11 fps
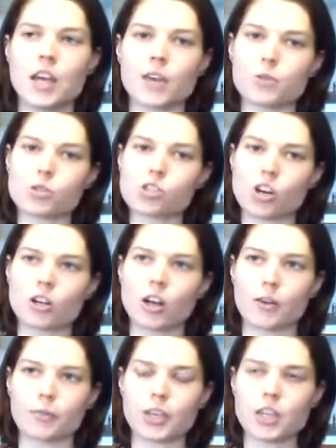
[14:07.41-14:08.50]
if you start
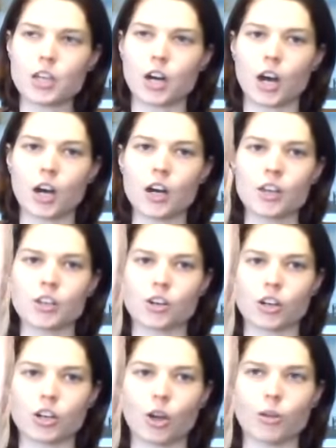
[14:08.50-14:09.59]
off here, you're
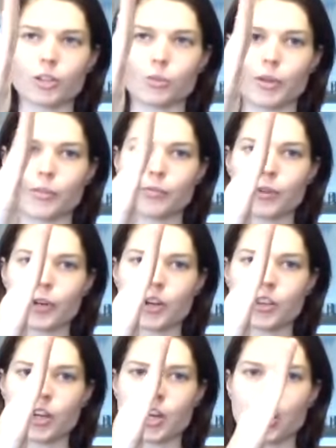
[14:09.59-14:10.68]
going to go a little bit
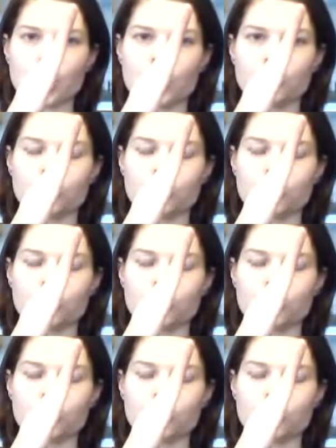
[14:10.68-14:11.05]
further